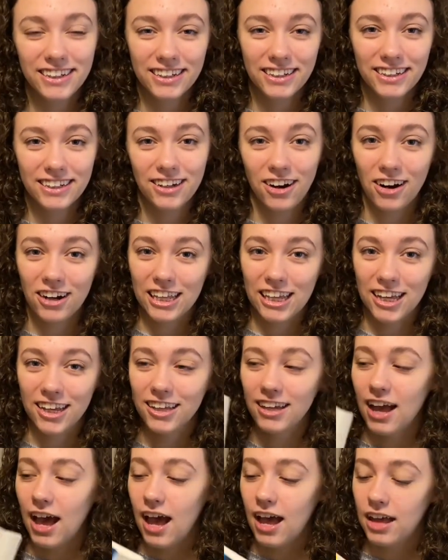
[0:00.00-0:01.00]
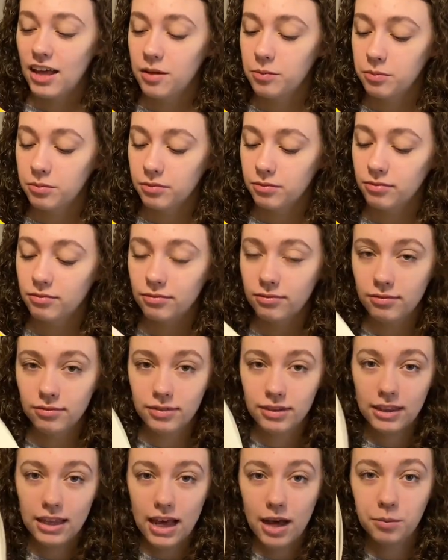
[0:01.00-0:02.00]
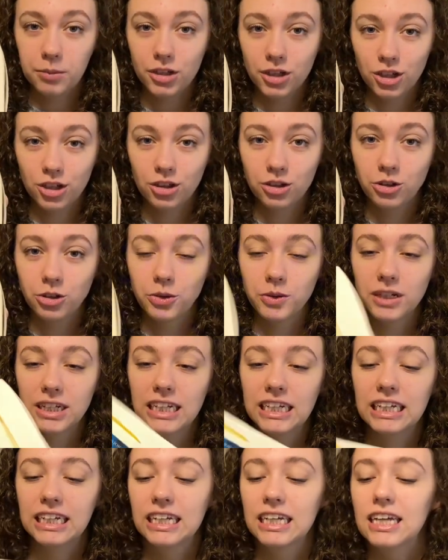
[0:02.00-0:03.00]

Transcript: Narnia. I am that much through it